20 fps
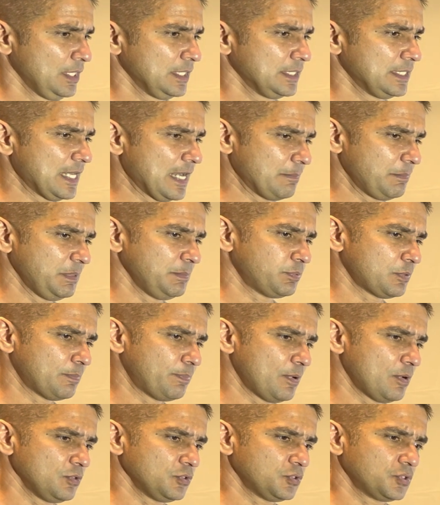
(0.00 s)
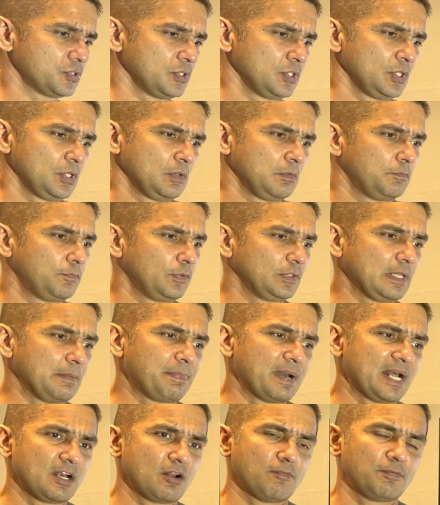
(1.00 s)
that have been proposed for the
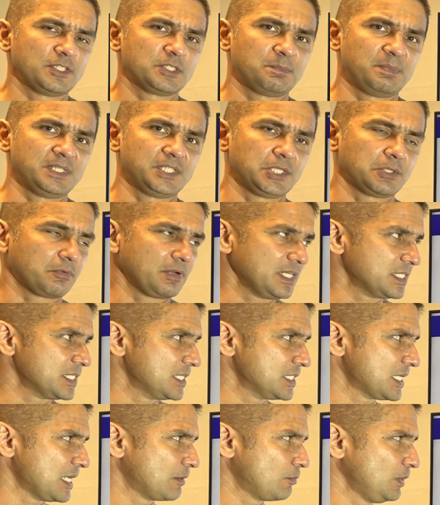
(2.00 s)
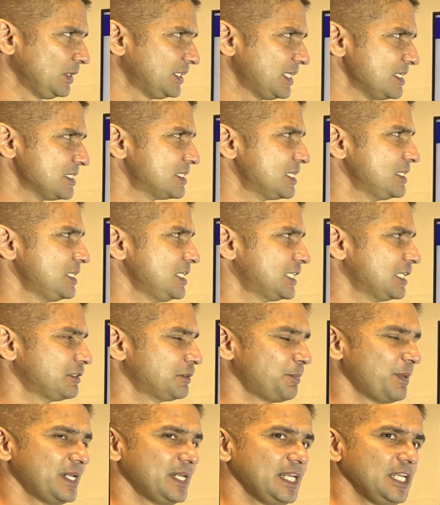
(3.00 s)
pattern of species richness, and we tested these
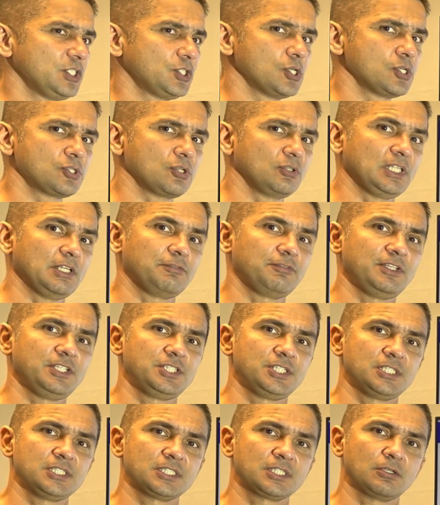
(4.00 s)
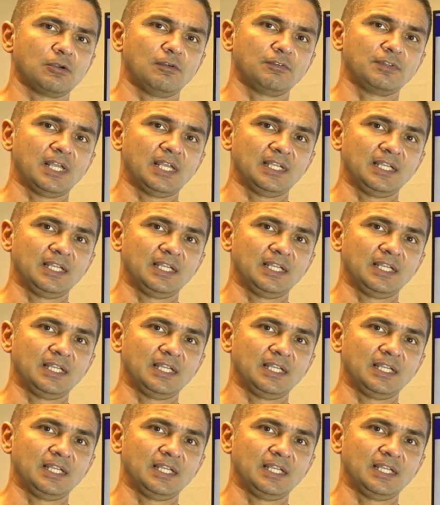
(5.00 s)
explanations on the fishes of the